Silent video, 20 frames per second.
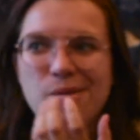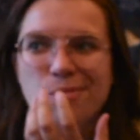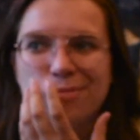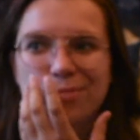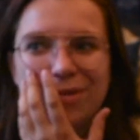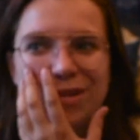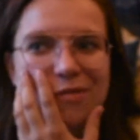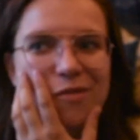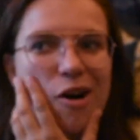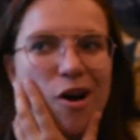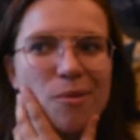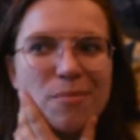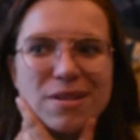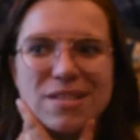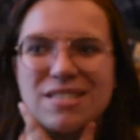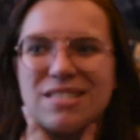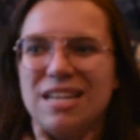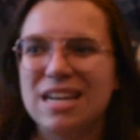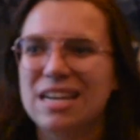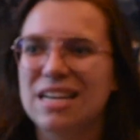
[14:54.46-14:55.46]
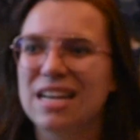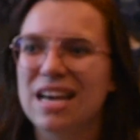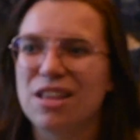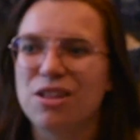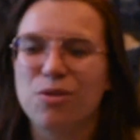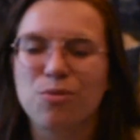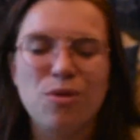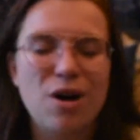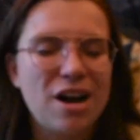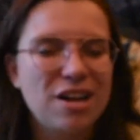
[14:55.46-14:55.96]
We've all been sitting
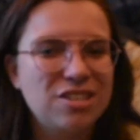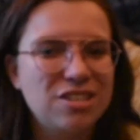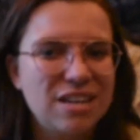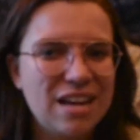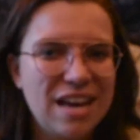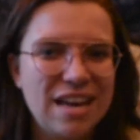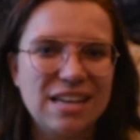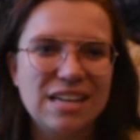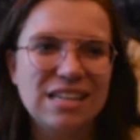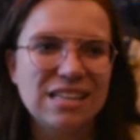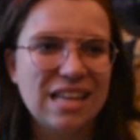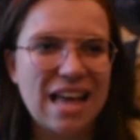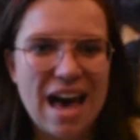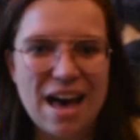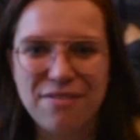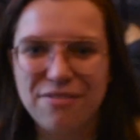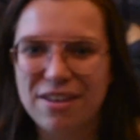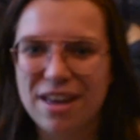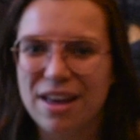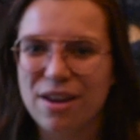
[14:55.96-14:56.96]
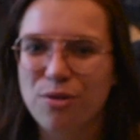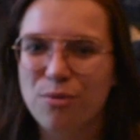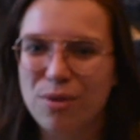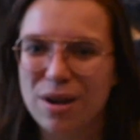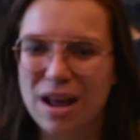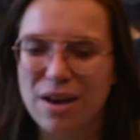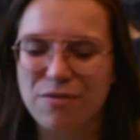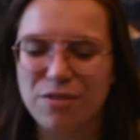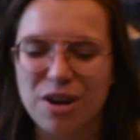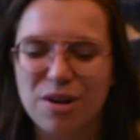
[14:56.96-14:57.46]
together watching it, laughing,
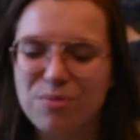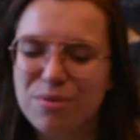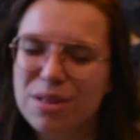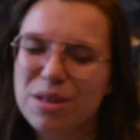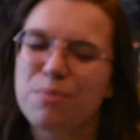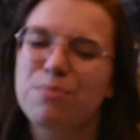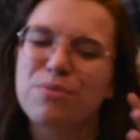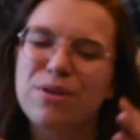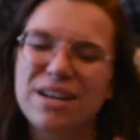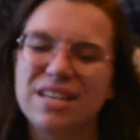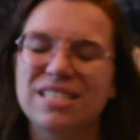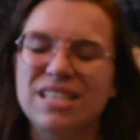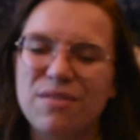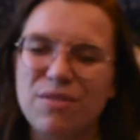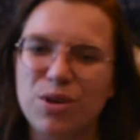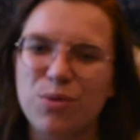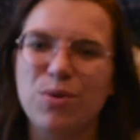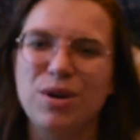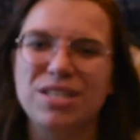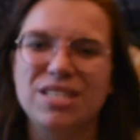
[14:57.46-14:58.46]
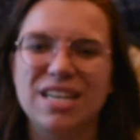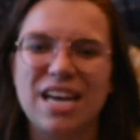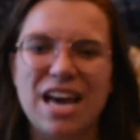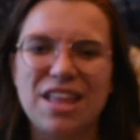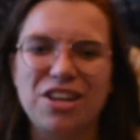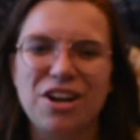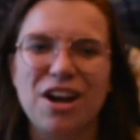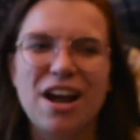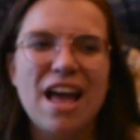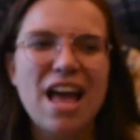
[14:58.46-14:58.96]
whatever. It really brings everyone
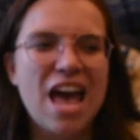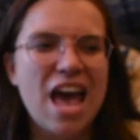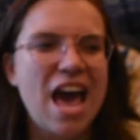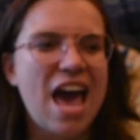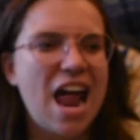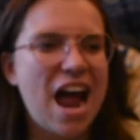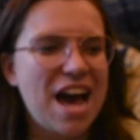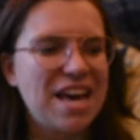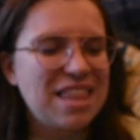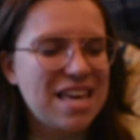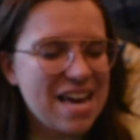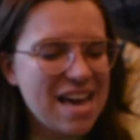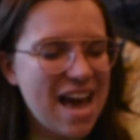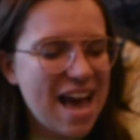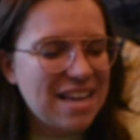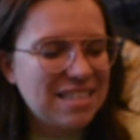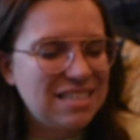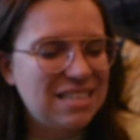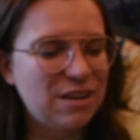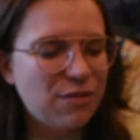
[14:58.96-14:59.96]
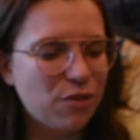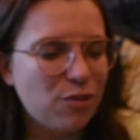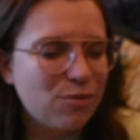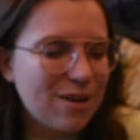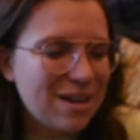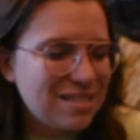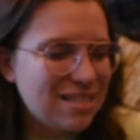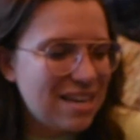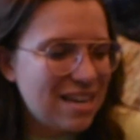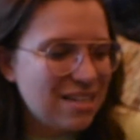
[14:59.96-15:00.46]
together, and I think it has a different
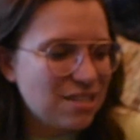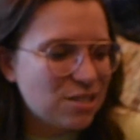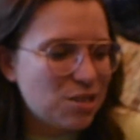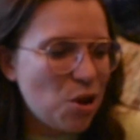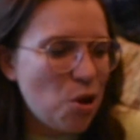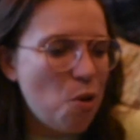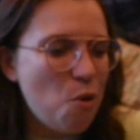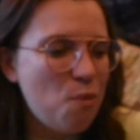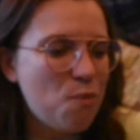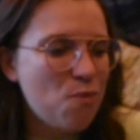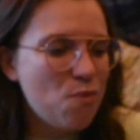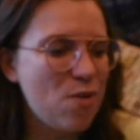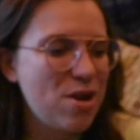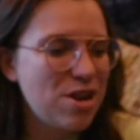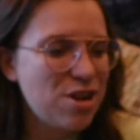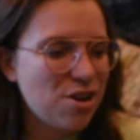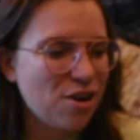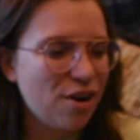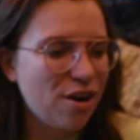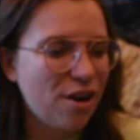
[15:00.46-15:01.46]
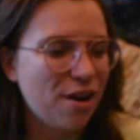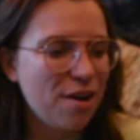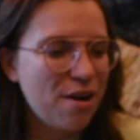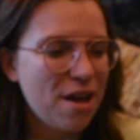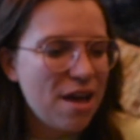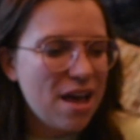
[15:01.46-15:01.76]
resonance when you're